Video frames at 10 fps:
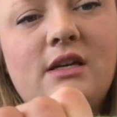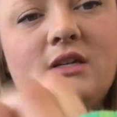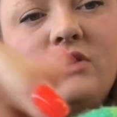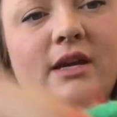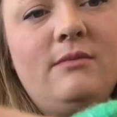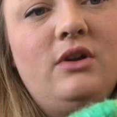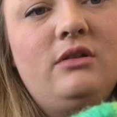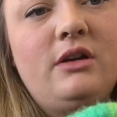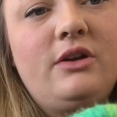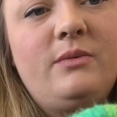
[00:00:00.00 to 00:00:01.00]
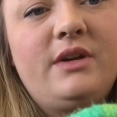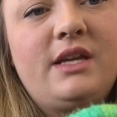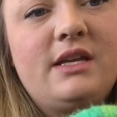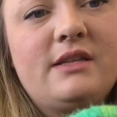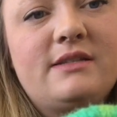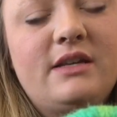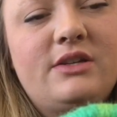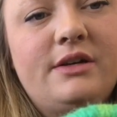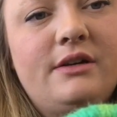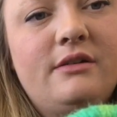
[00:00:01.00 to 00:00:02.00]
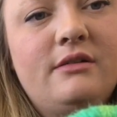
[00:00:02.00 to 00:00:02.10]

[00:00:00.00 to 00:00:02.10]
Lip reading: So I am no longer working in the center.